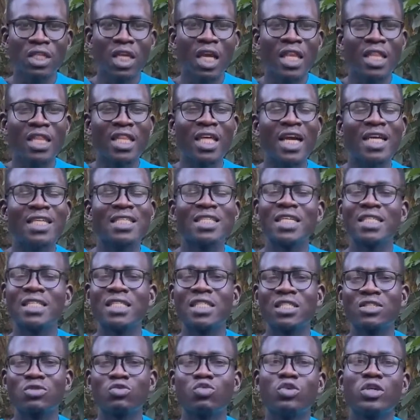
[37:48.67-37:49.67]
There are
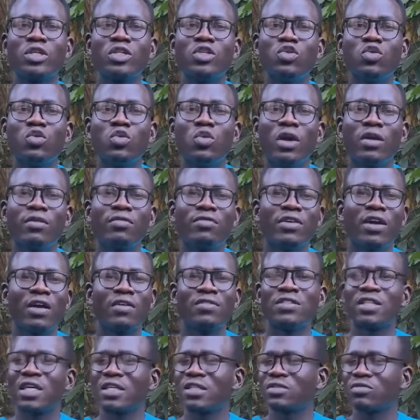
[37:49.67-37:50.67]
tests we do every
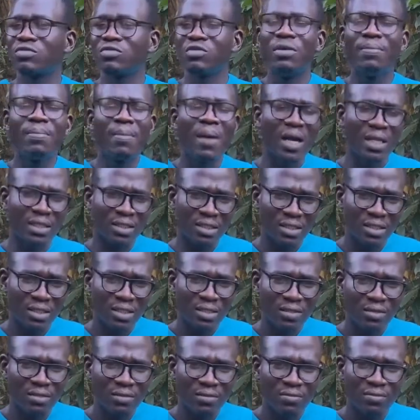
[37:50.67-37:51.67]
after 3
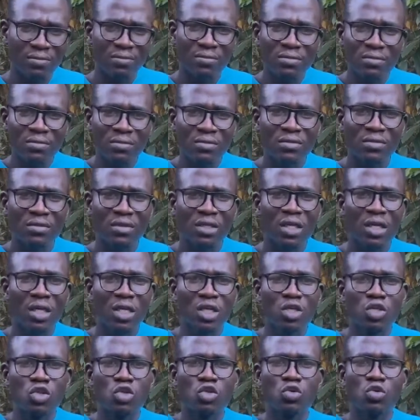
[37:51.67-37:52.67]
months
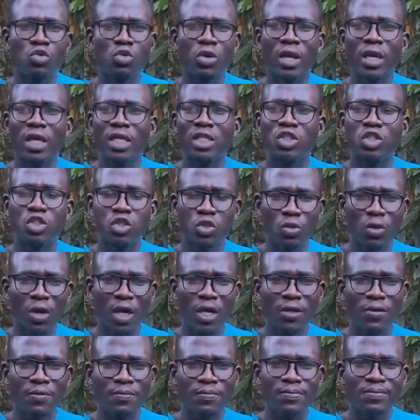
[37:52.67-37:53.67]
to
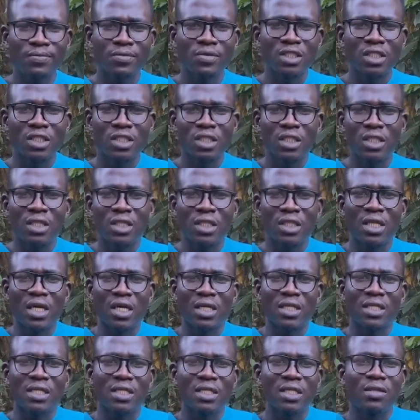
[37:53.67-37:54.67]
ensure
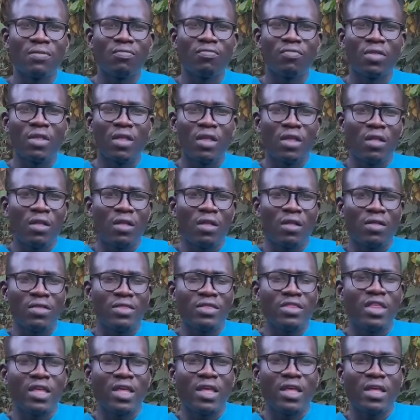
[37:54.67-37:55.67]
that
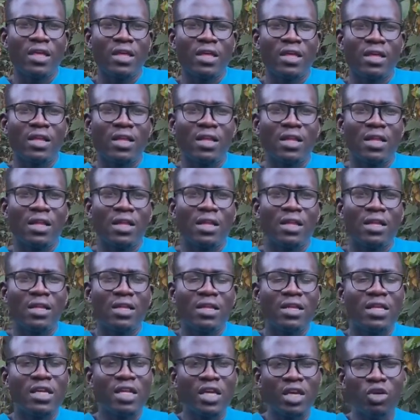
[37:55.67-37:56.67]
the
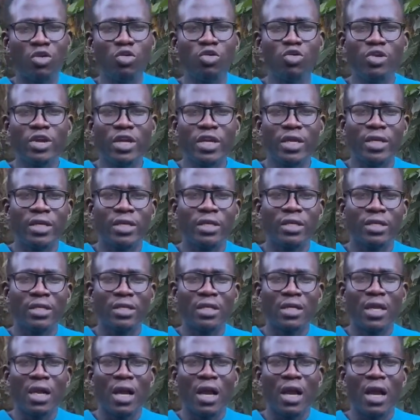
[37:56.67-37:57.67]
degree
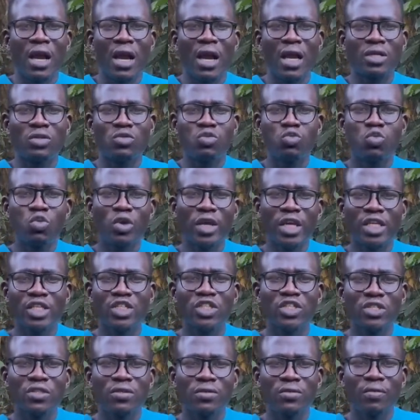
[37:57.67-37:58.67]
at
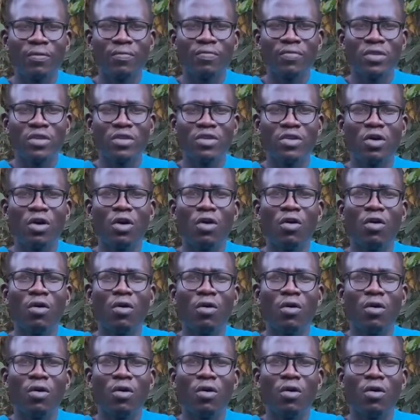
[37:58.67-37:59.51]
which your